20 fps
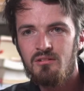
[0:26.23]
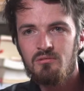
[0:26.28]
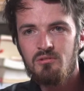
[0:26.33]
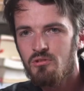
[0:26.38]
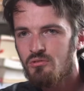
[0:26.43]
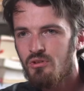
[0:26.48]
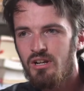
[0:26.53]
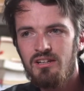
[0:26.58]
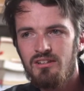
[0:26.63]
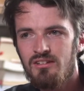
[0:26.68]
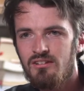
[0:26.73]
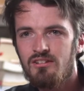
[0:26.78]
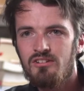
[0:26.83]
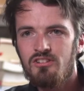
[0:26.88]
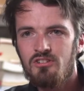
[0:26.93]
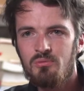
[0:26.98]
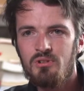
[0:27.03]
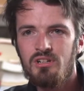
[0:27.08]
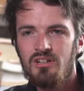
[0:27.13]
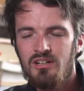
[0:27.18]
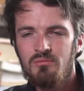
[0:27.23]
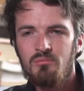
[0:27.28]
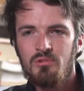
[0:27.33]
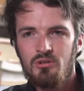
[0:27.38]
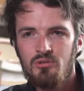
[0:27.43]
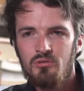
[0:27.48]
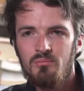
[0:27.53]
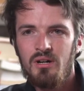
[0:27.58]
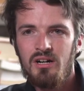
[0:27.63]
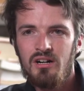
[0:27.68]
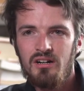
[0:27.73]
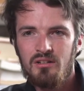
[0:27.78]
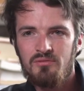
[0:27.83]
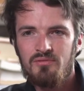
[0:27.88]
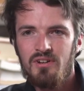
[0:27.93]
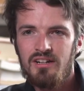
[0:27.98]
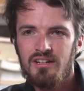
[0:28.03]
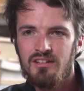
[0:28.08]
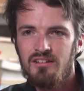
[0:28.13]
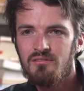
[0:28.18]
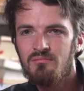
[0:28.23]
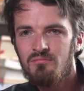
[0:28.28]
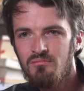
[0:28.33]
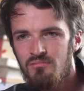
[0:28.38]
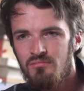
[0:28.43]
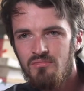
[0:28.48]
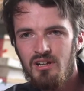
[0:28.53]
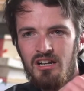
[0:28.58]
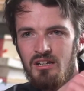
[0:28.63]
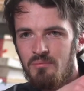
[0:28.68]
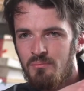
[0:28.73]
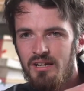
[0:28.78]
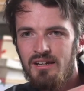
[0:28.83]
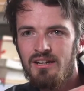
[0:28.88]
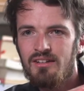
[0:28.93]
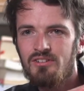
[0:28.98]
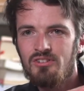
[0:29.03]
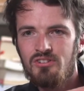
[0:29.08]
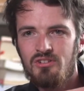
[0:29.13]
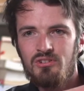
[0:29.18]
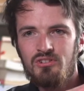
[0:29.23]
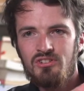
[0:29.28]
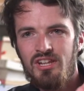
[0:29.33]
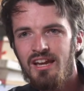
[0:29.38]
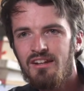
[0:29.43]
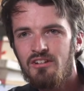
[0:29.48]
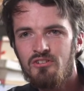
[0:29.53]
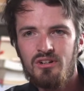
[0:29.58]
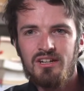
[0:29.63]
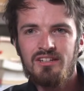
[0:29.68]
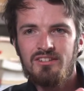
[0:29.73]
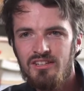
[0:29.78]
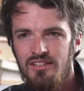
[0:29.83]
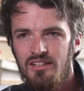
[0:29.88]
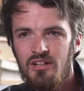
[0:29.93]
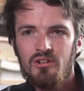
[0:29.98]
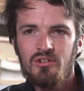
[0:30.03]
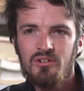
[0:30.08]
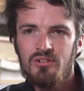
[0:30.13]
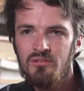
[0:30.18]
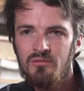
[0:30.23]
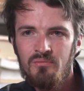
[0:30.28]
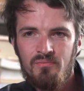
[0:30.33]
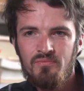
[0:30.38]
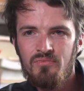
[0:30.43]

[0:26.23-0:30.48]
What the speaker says: graders and would all mark via iPads, so just handwriting on